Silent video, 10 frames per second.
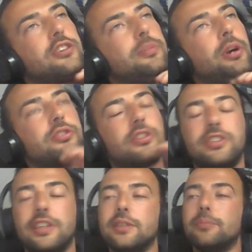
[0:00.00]
as opposed
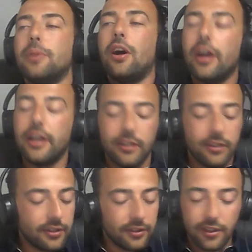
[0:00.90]
to sitting
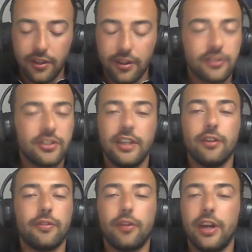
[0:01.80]
behind the
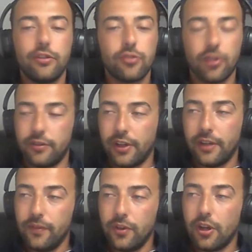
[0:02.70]
seat of a Range
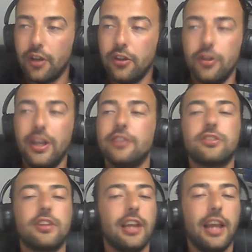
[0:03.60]
Rover, you
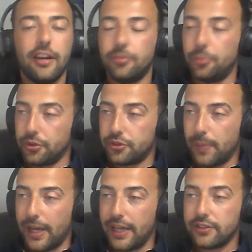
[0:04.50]
instantly have more
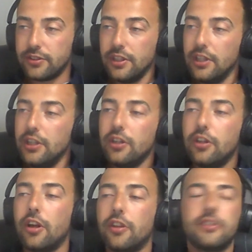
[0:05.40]
space.
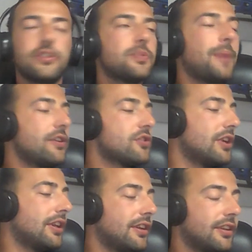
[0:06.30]
The
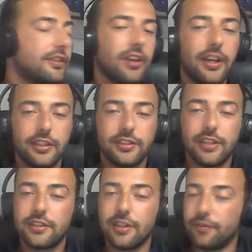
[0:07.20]
suspension and the design
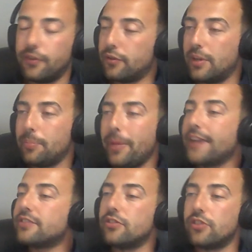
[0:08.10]
is set up for the rear
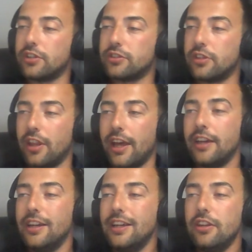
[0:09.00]
passenger, so
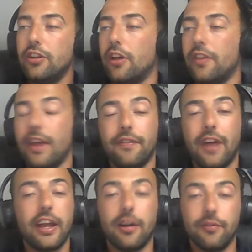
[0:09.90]
they're a
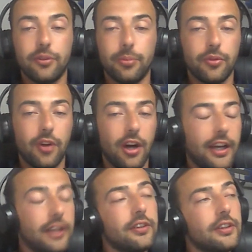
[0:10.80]
very comfortable
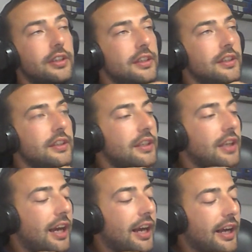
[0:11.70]
ride.
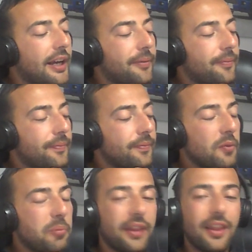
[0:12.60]

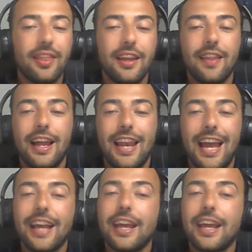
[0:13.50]
But the thing they're